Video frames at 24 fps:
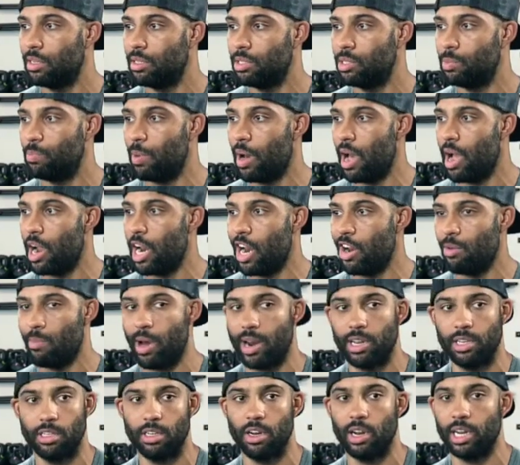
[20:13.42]
Inspire
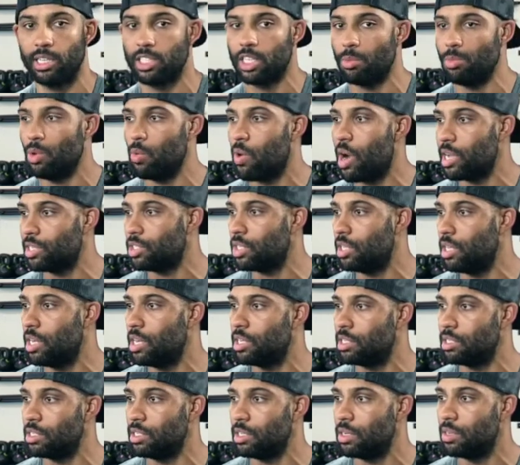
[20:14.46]
everybody that's gonna be watching
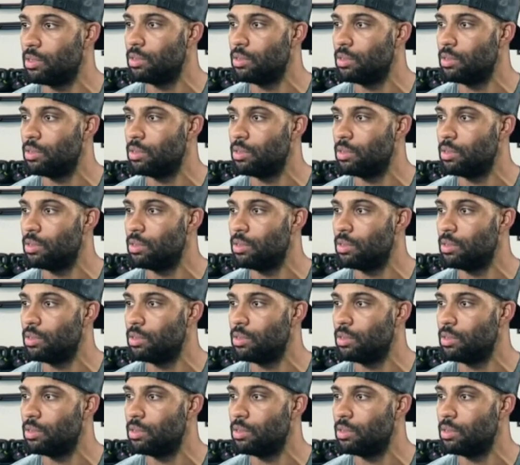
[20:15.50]
this,